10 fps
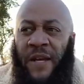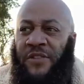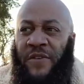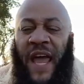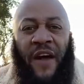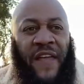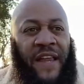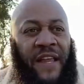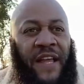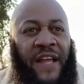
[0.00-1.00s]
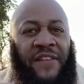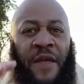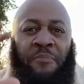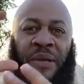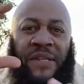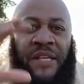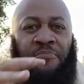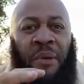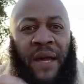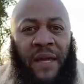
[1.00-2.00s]
So now they then put the
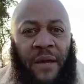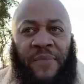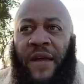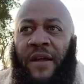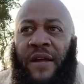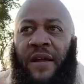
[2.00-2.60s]
bucket up there.